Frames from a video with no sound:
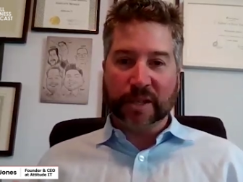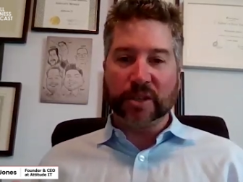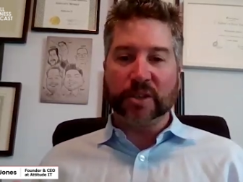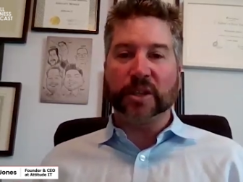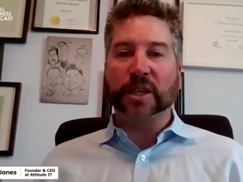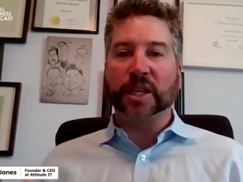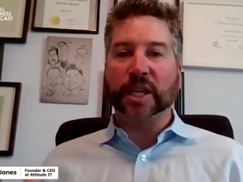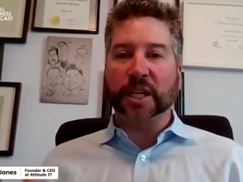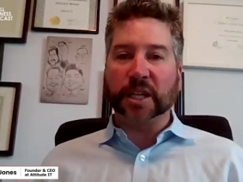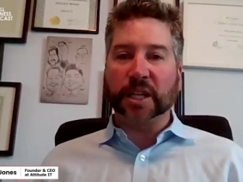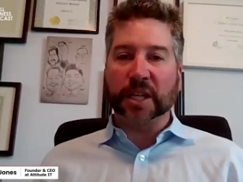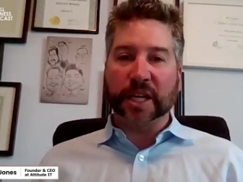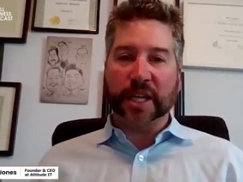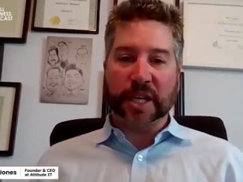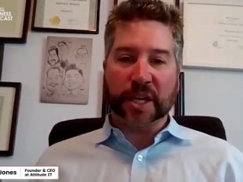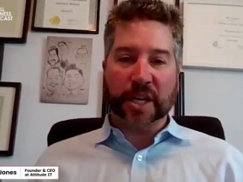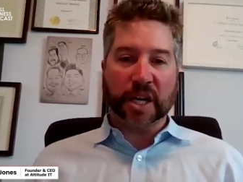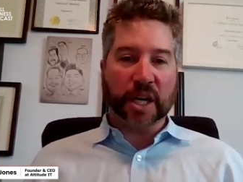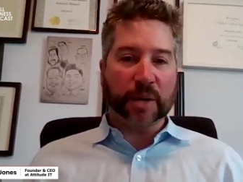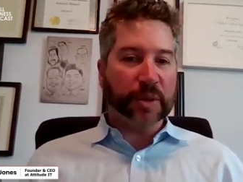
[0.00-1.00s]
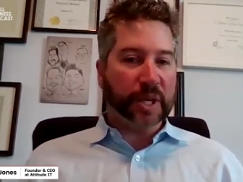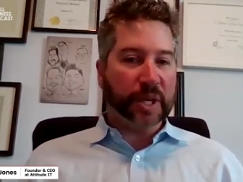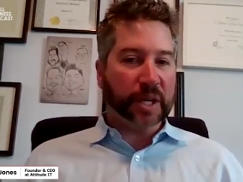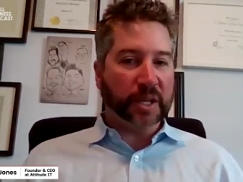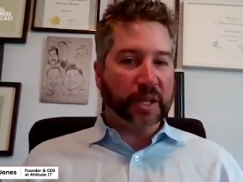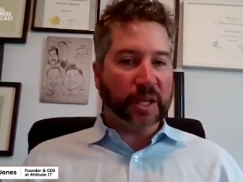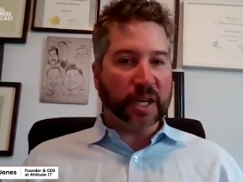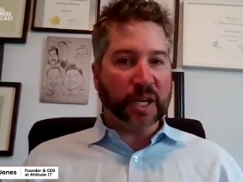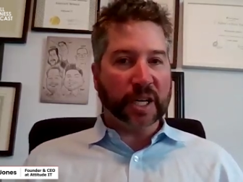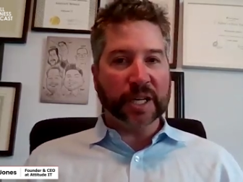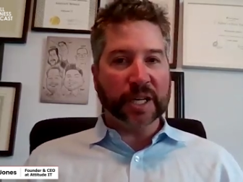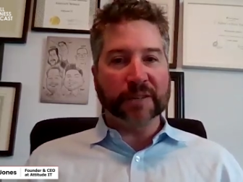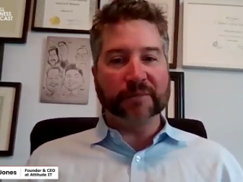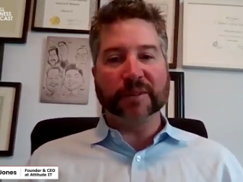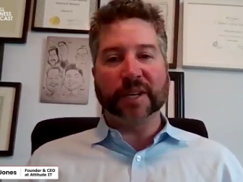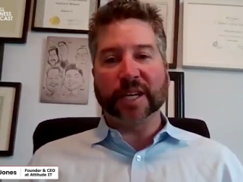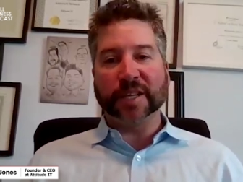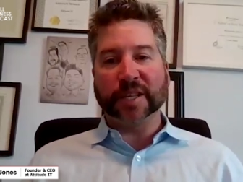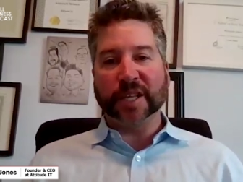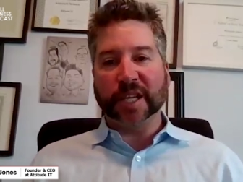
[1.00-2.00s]
You can likely get a copy
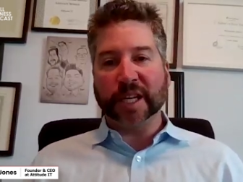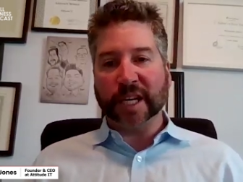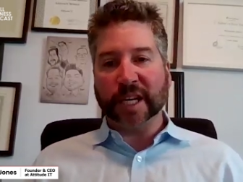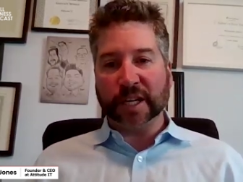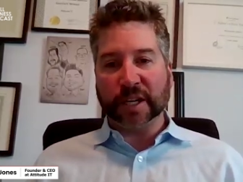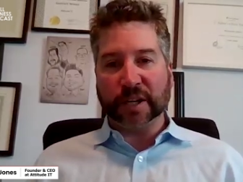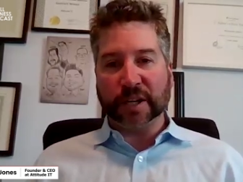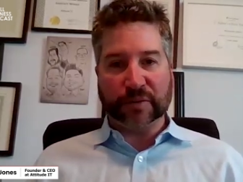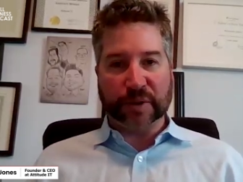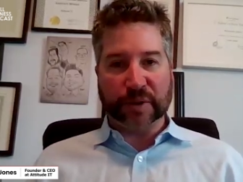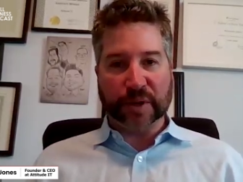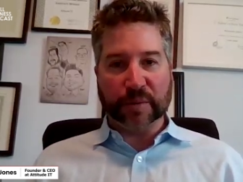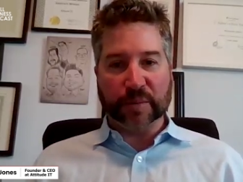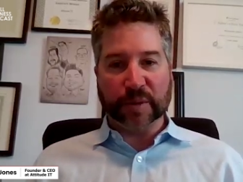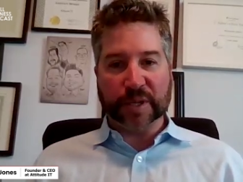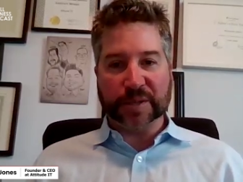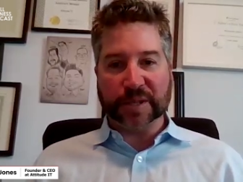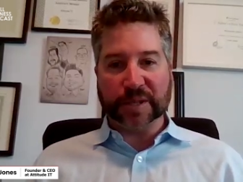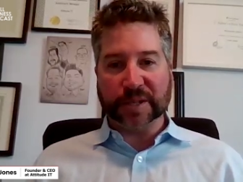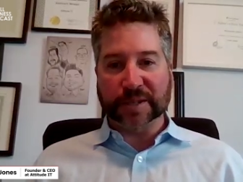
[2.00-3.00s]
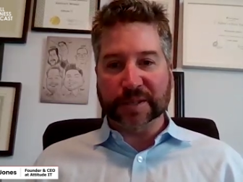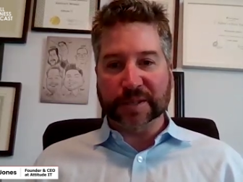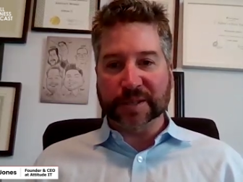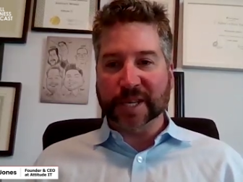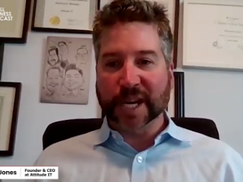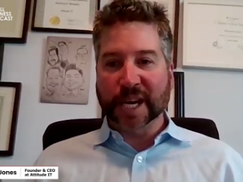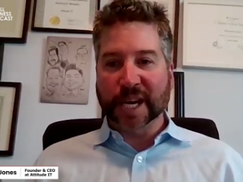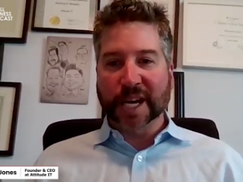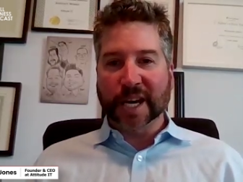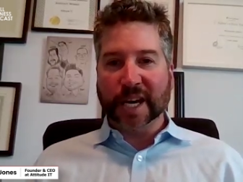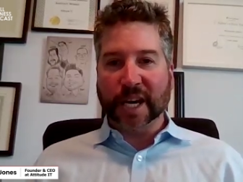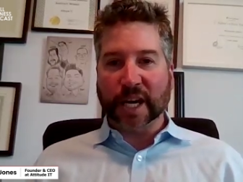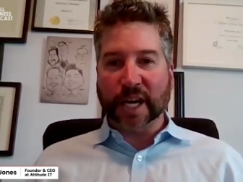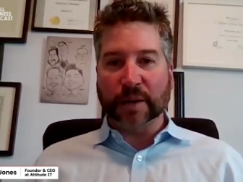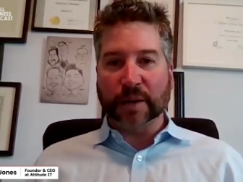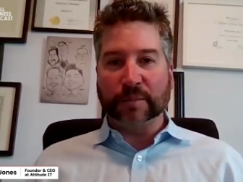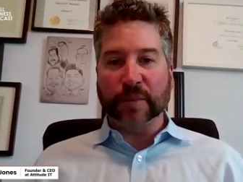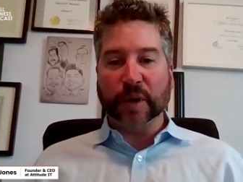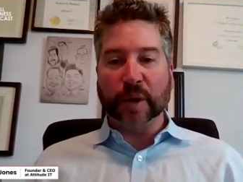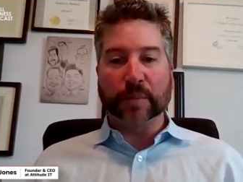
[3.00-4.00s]
online and then edit it for your business.
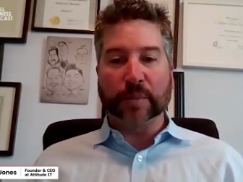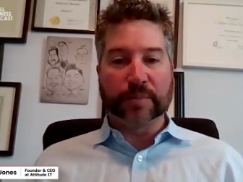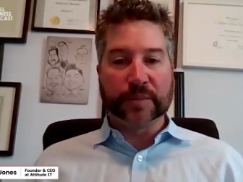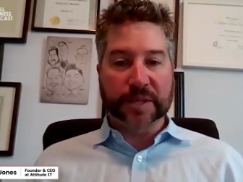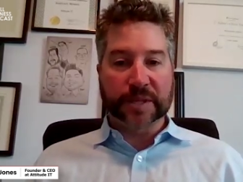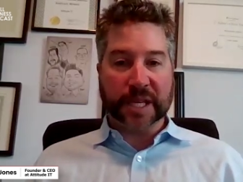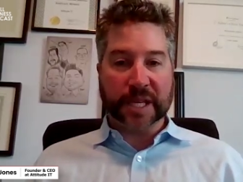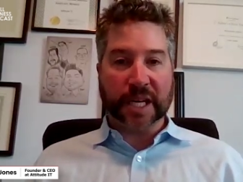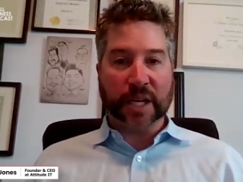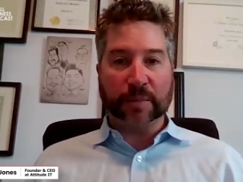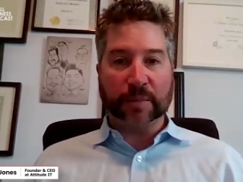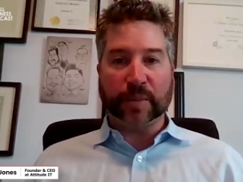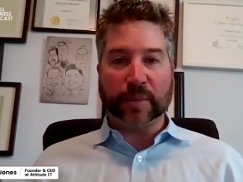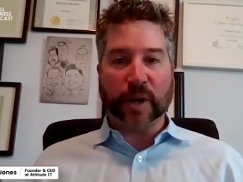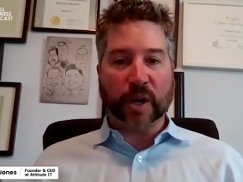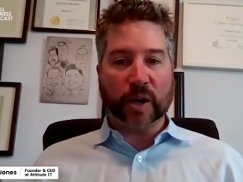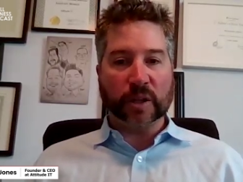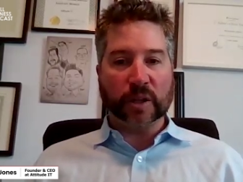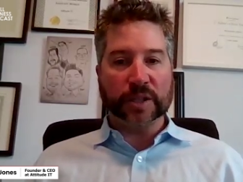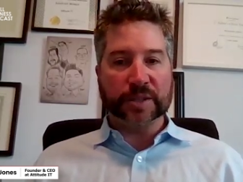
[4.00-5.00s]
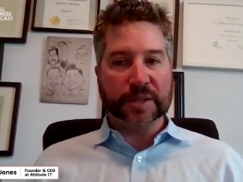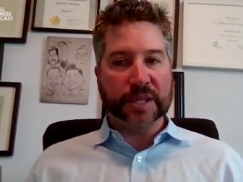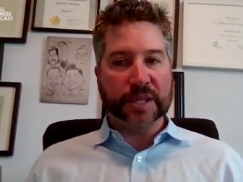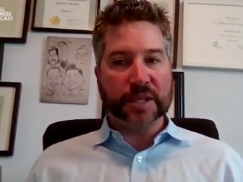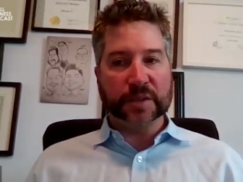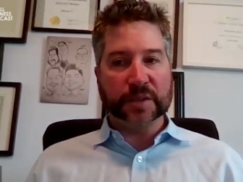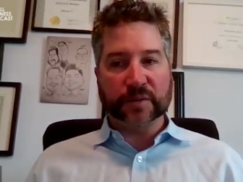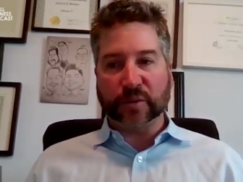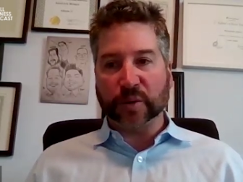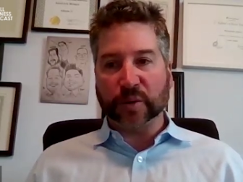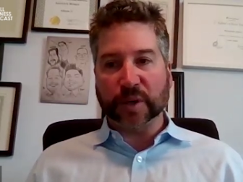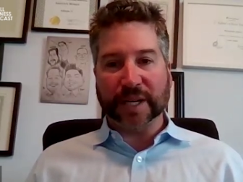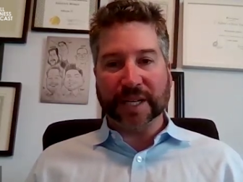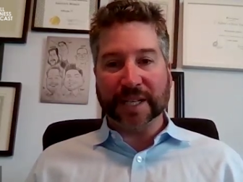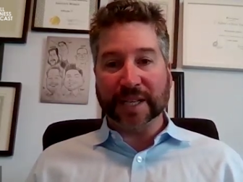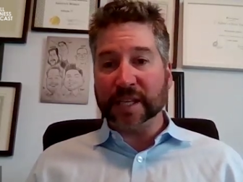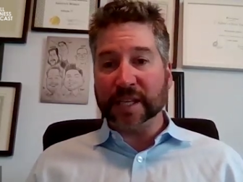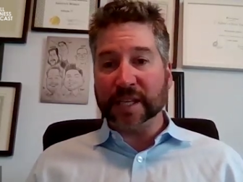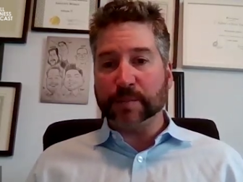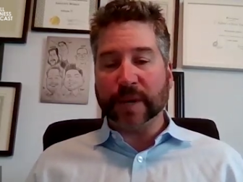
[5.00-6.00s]
Um, set up policies for
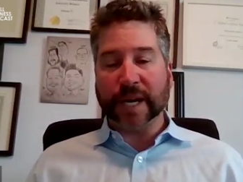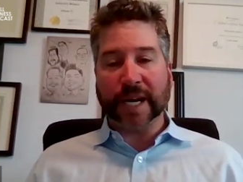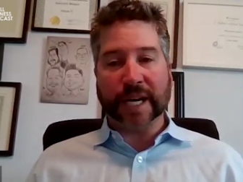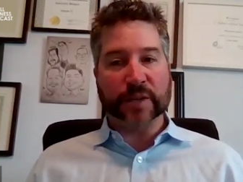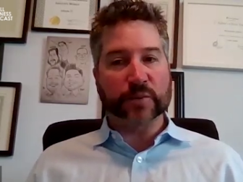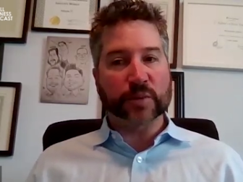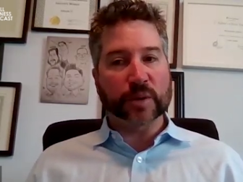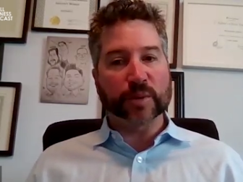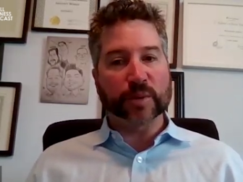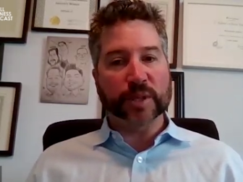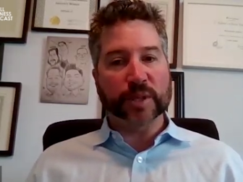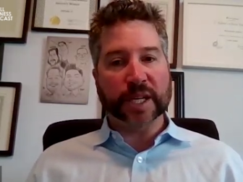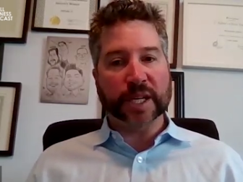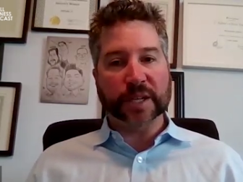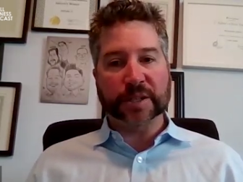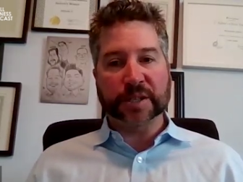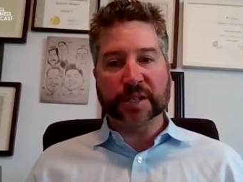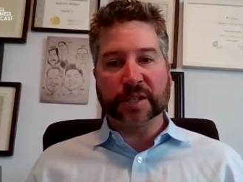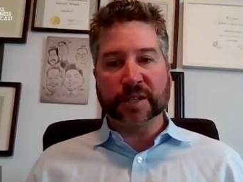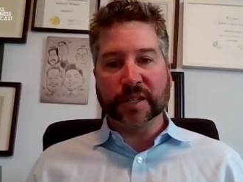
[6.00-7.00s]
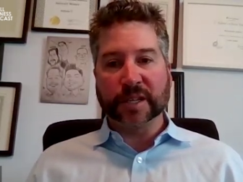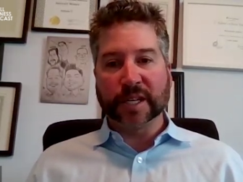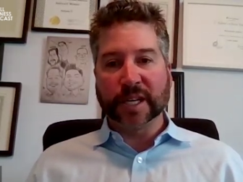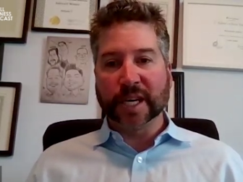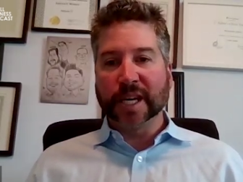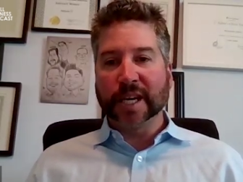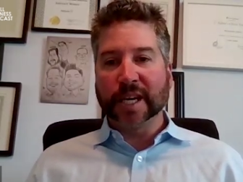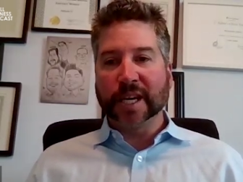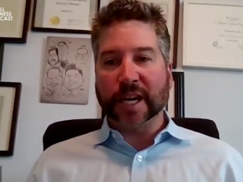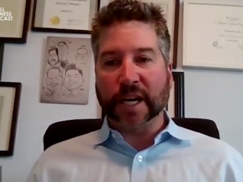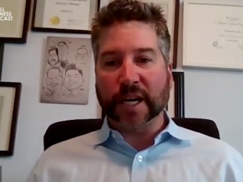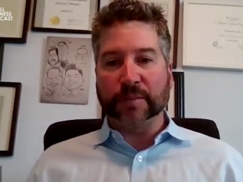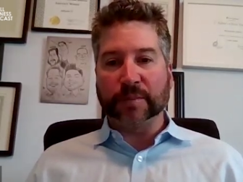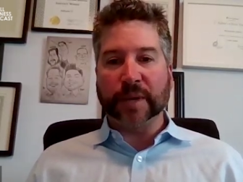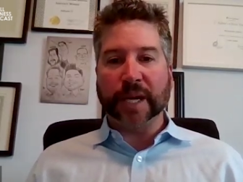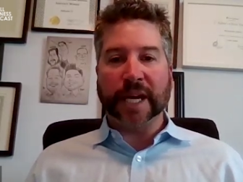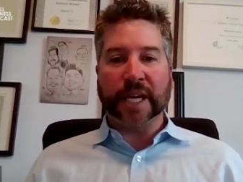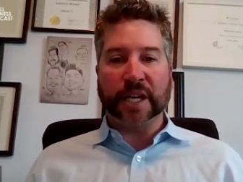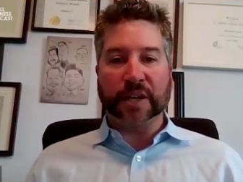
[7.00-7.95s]
at least password protection um,